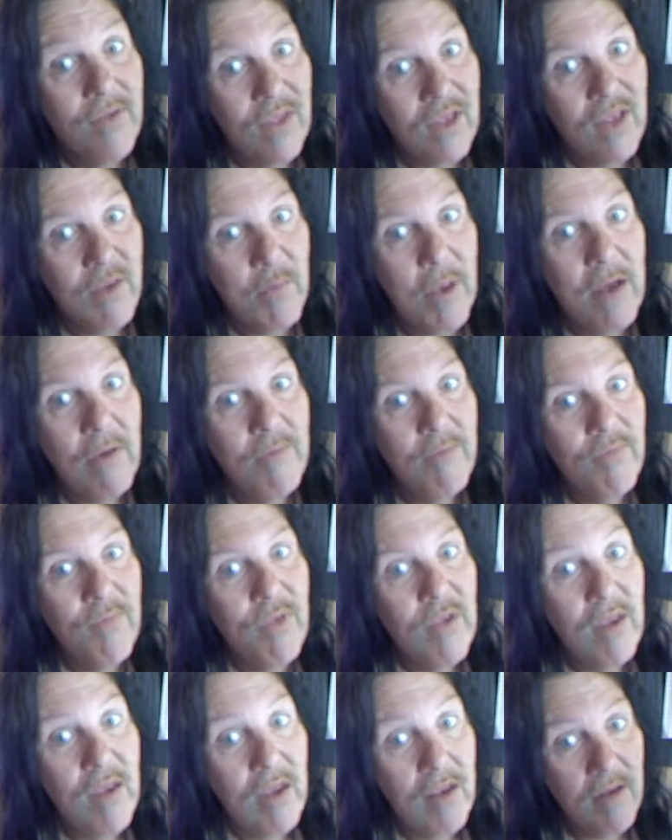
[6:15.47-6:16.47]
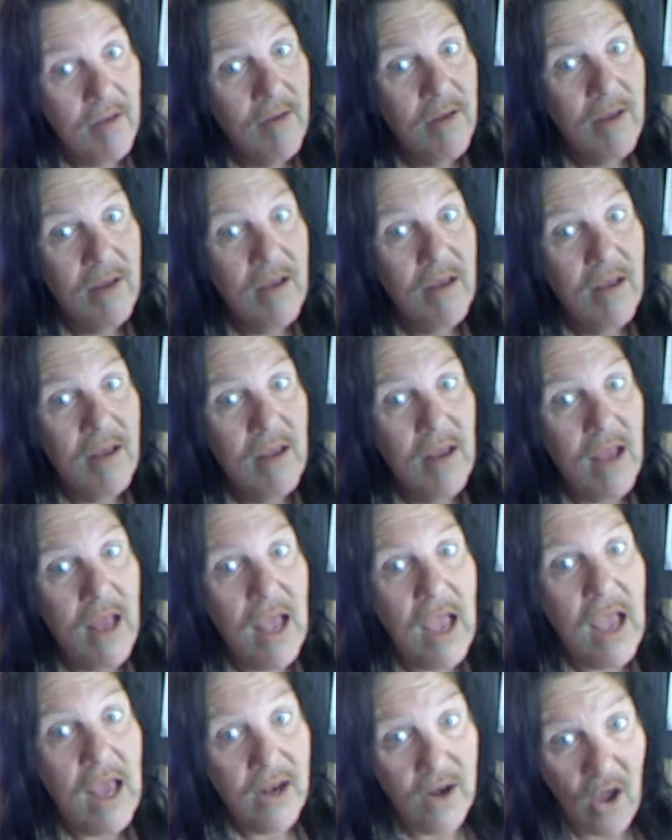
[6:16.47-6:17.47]
It's Mel.
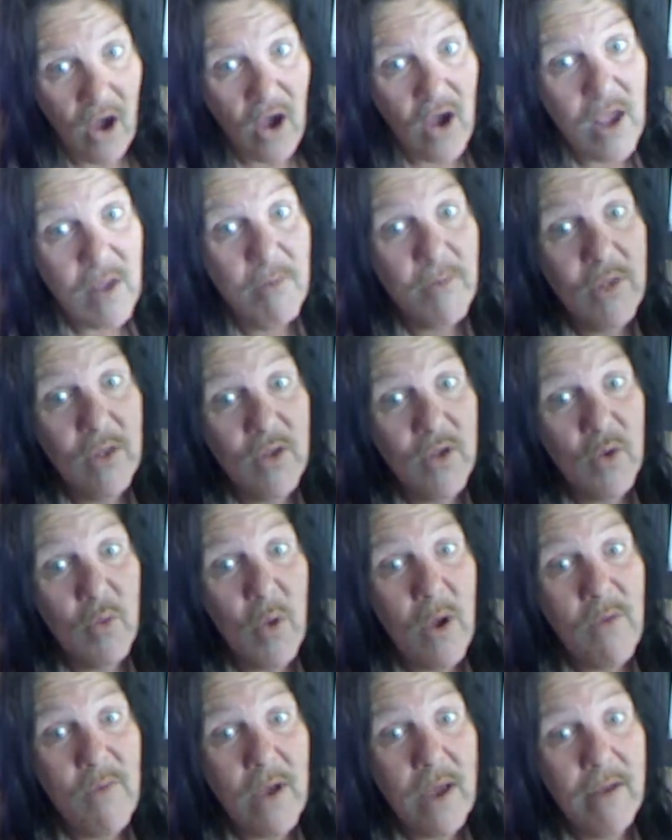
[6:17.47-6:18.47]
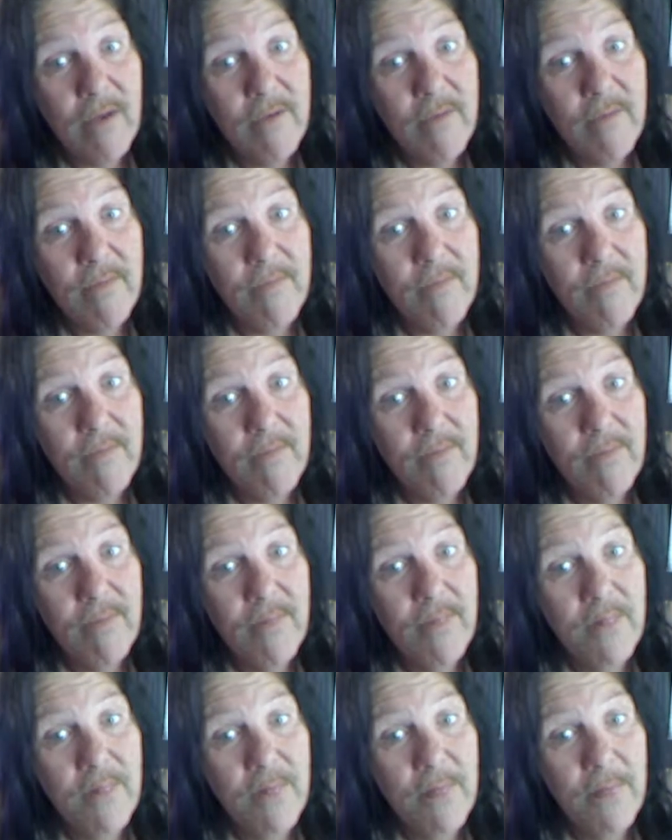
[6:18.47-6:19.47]
And I am that weather.
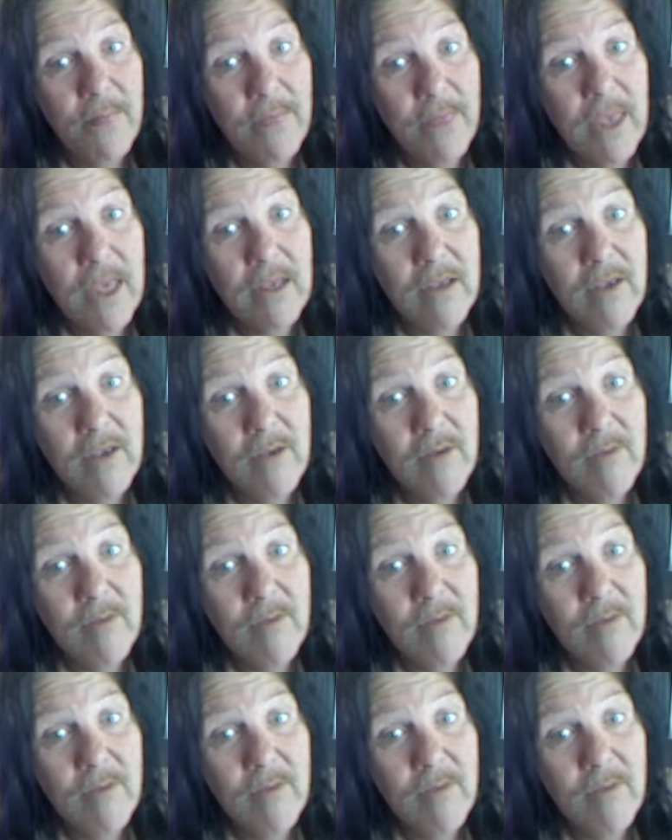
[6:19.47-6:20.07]
Yes.